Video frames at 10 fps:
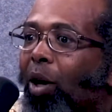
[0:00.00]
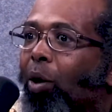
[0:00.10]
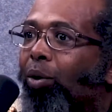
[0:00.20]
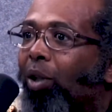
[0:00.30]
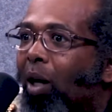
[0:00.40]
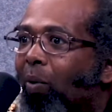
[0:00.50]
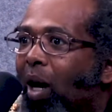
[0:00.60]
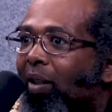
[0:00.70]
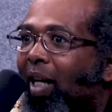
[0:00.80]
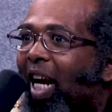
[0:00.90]
circle jerk
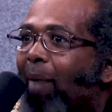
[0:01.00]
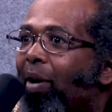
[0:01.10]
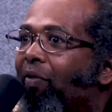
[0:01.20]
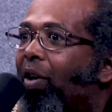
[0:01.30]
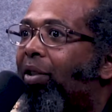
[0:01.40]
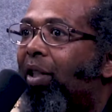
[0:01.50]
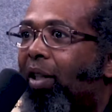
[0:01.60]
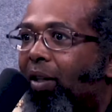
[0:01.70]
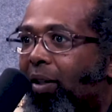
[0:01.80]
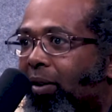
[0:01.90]
once. I came in first and
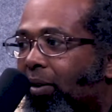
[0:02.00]
third.